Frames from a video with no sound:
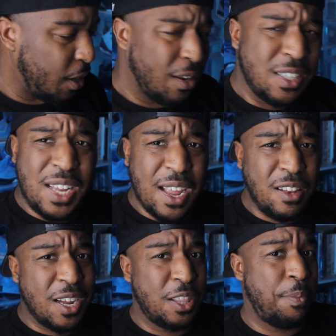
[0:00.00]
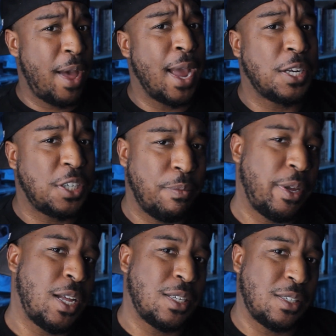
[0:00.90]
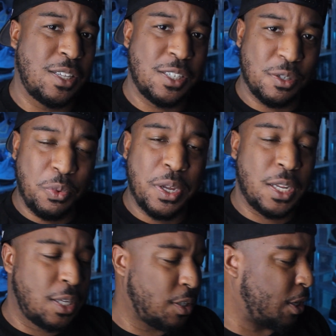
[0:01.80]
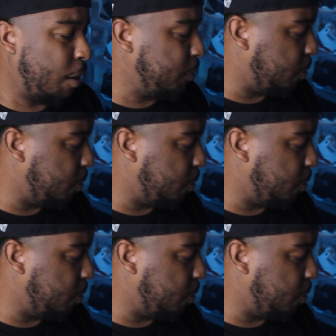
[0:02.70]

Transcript: Let's take a look at the packaging because this one is something